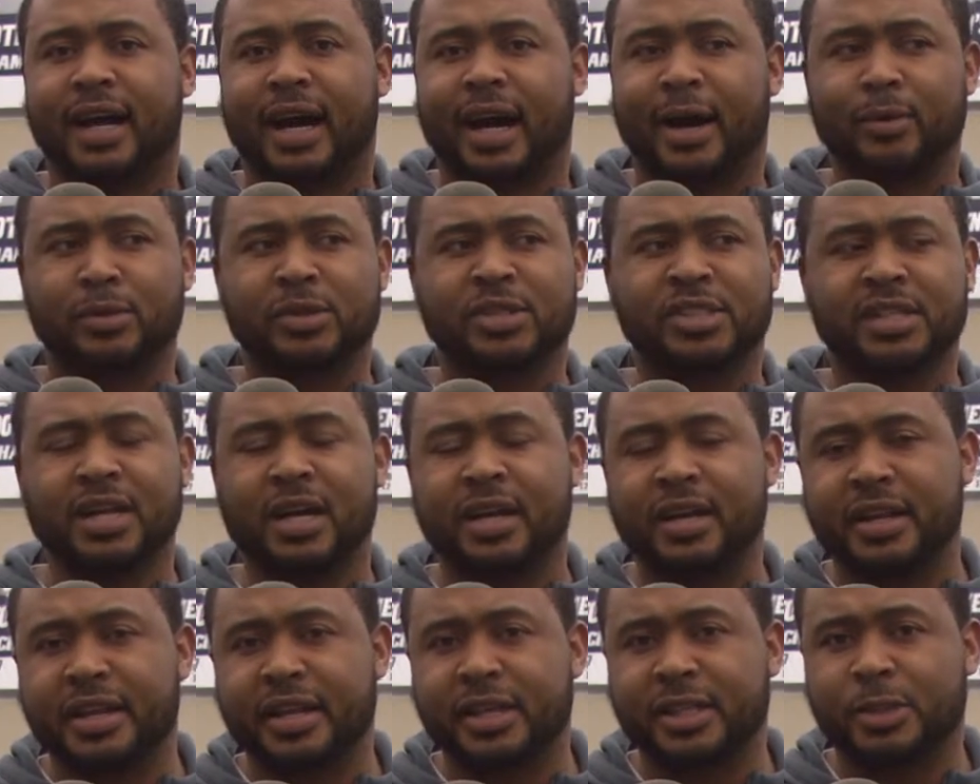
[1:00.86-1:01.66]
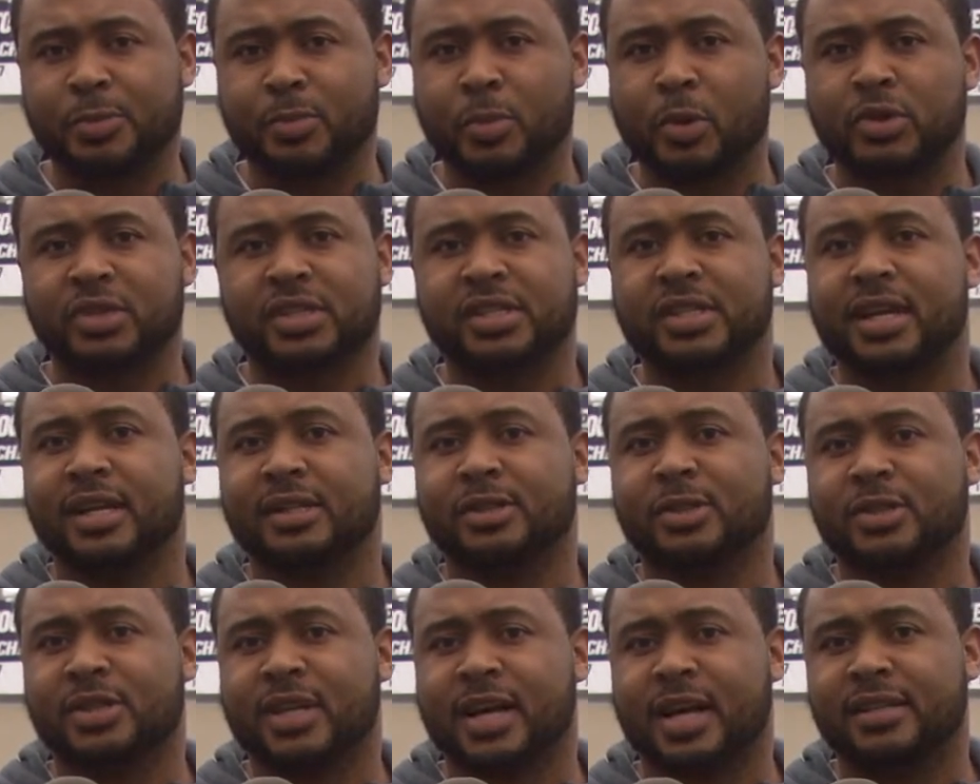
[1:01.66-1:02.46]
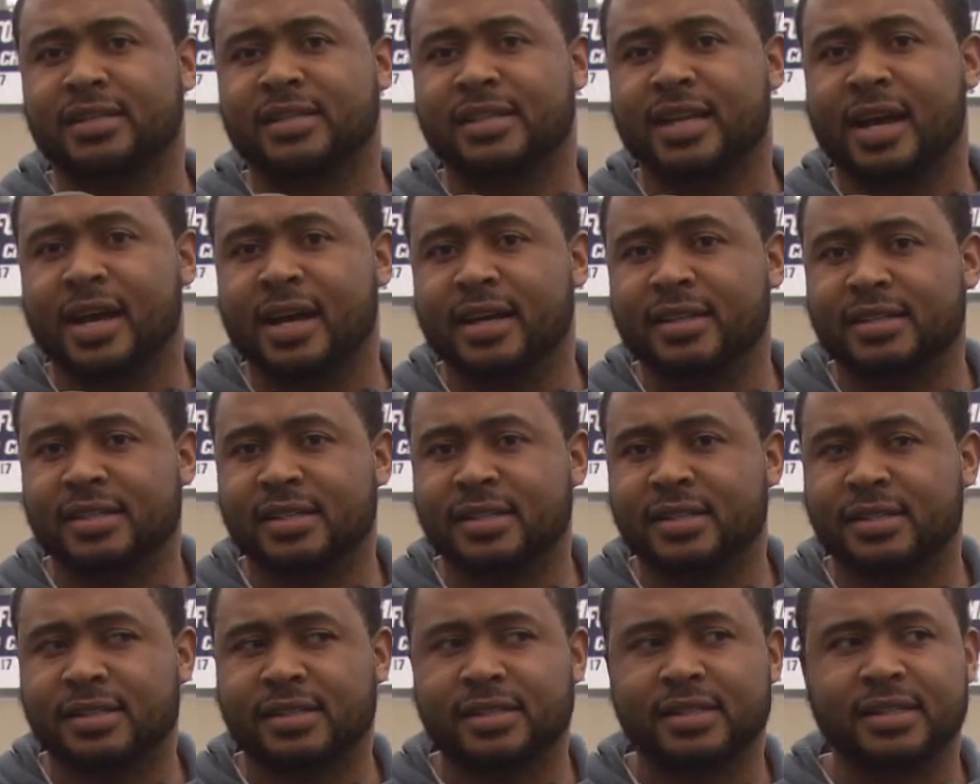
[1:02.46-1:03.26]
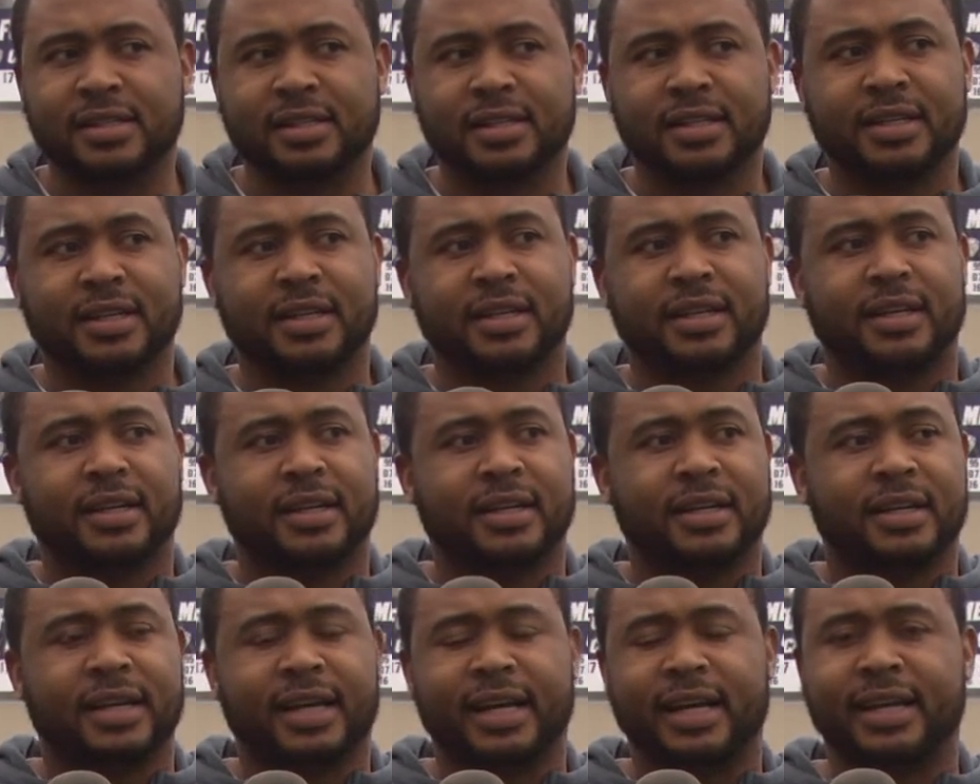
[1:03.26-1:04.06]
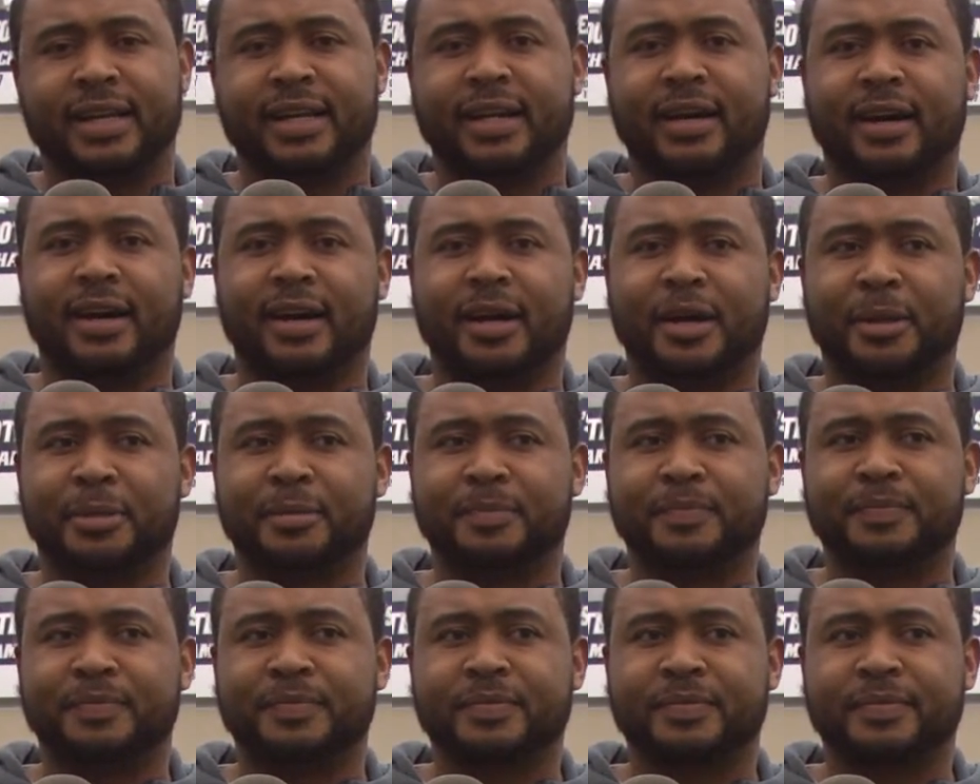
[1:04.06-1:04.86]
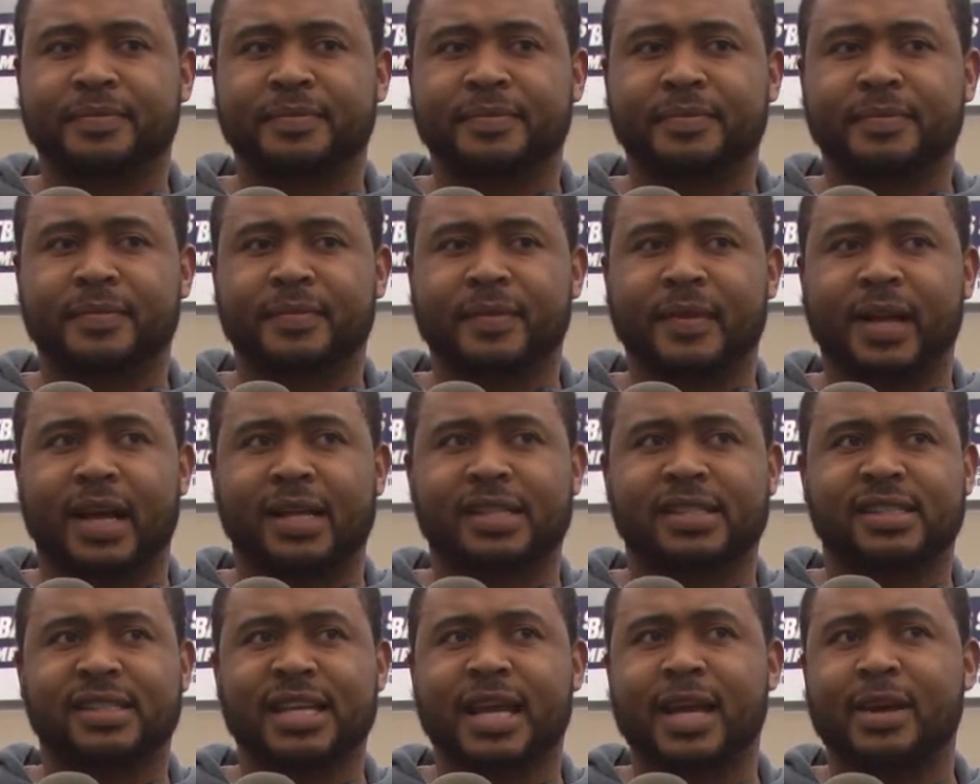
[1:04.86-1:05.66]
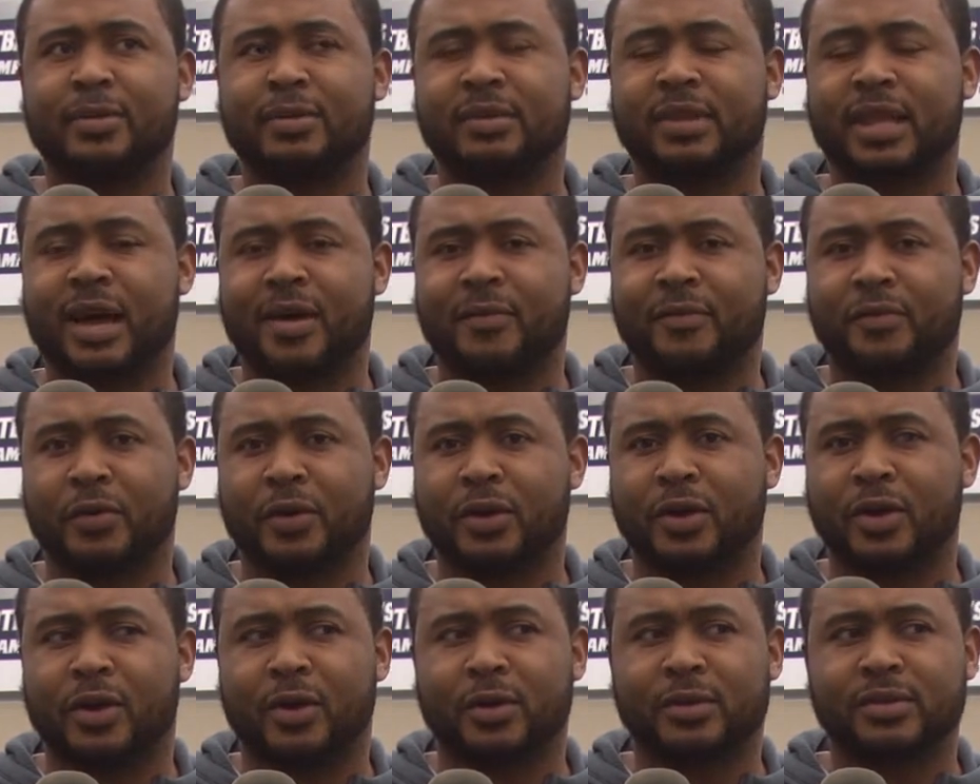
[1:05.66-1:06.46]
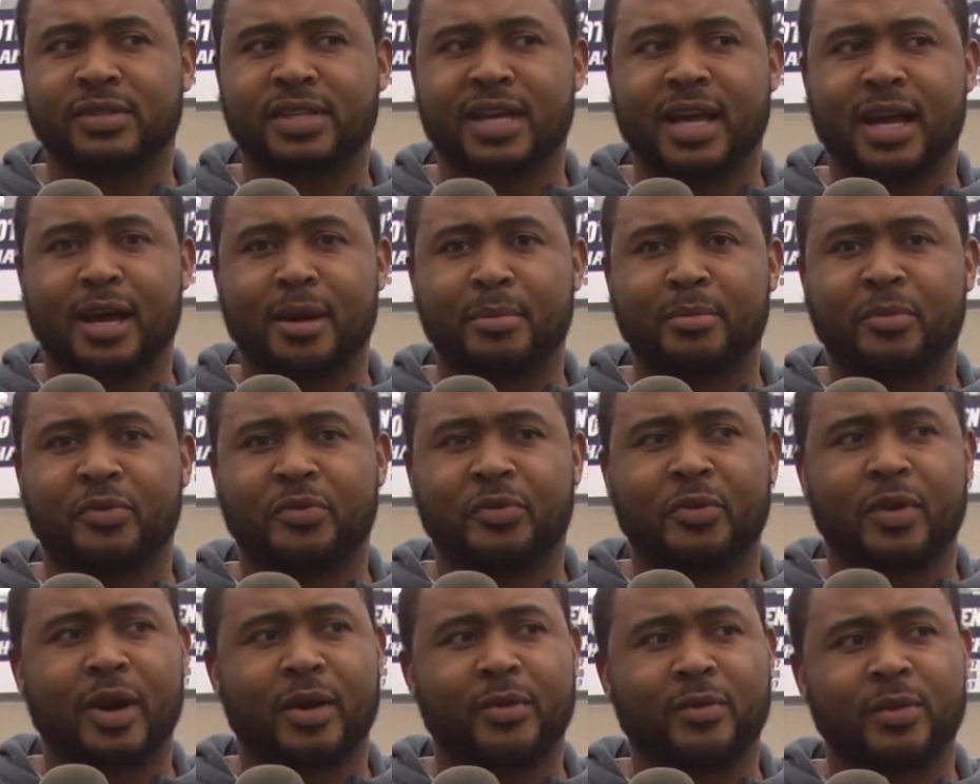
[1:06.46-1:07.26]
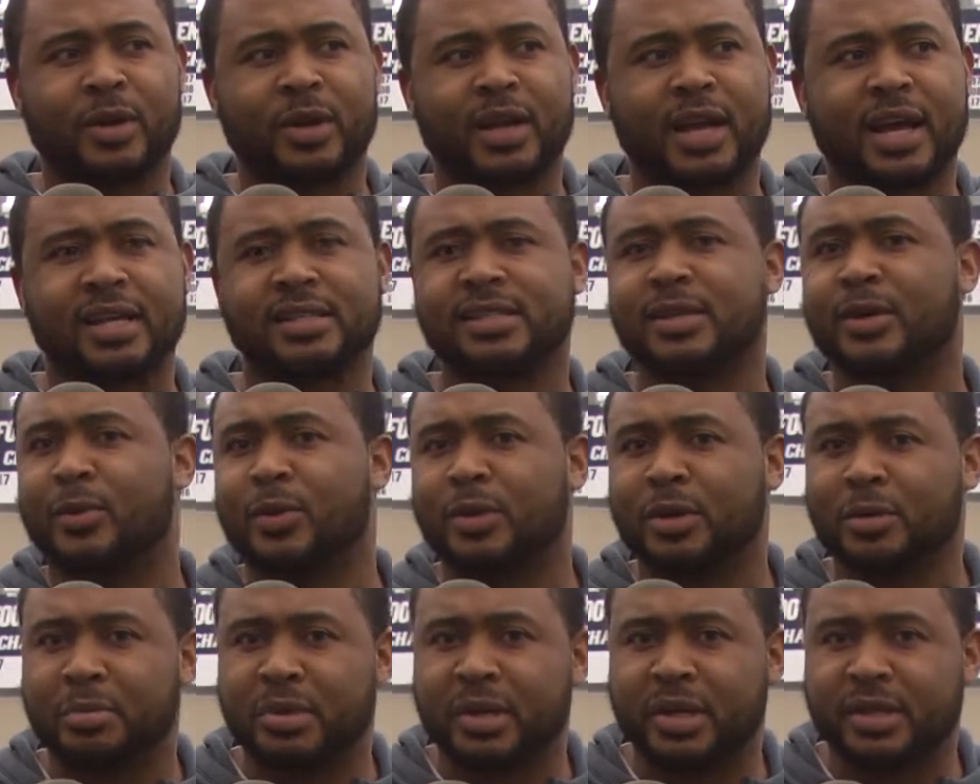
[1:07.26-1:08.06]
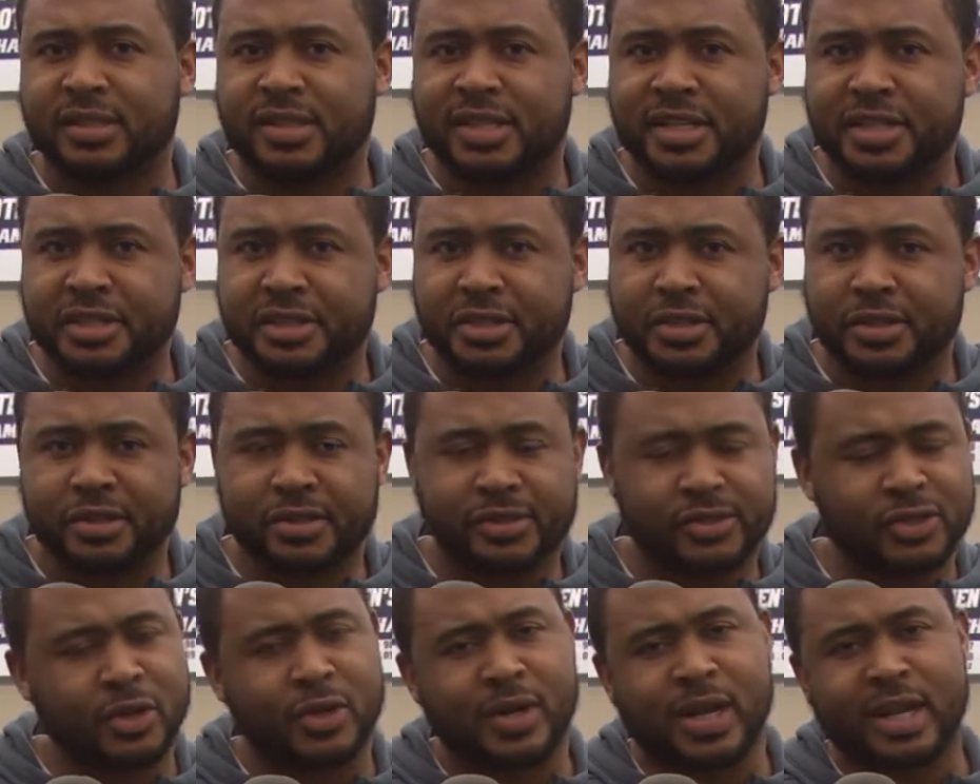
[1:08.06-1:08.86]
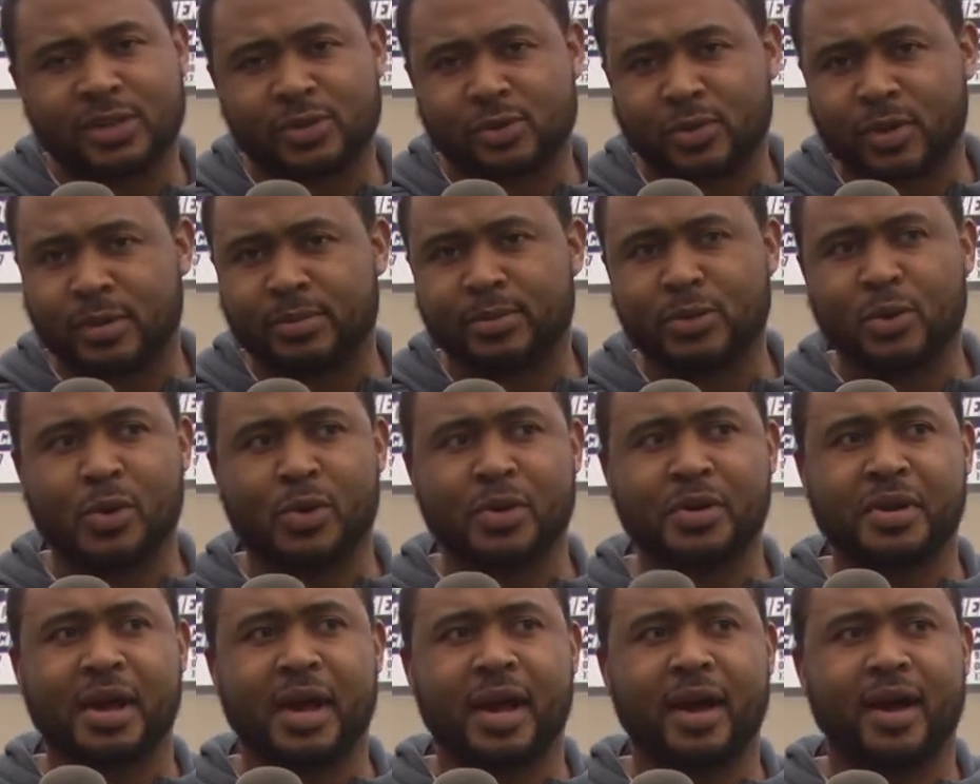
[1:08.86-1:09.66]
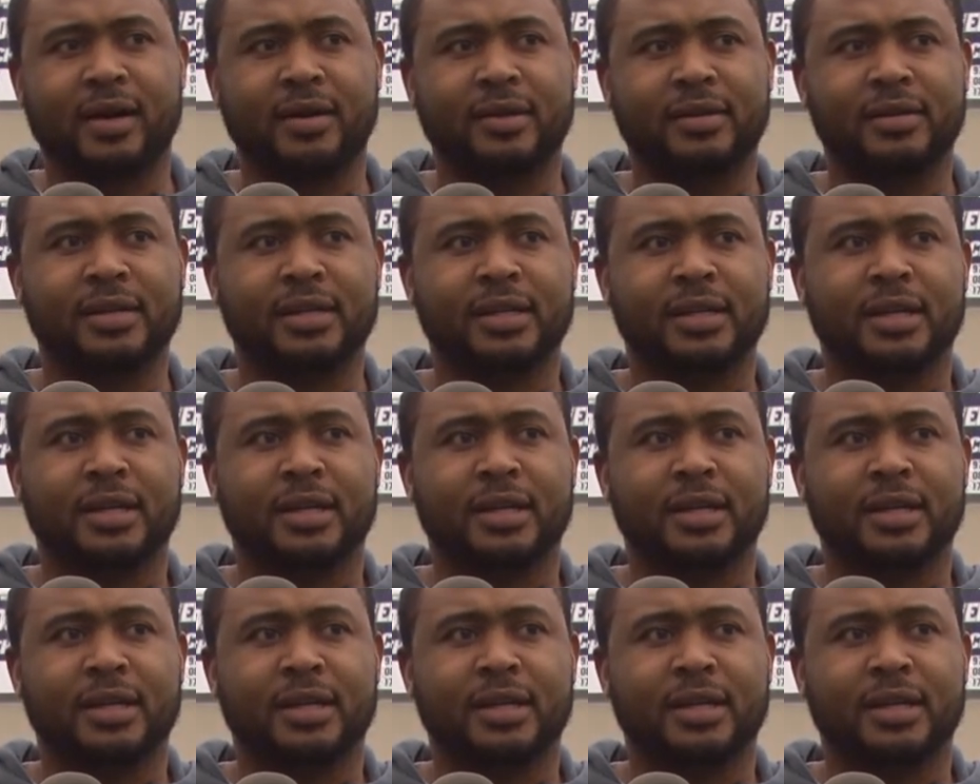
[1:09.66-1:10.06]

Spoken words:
I was studying sports and exercise sciences, and I stayed with that for a long time before I realized I wanted to be a teacher, so that's what I'm doing now.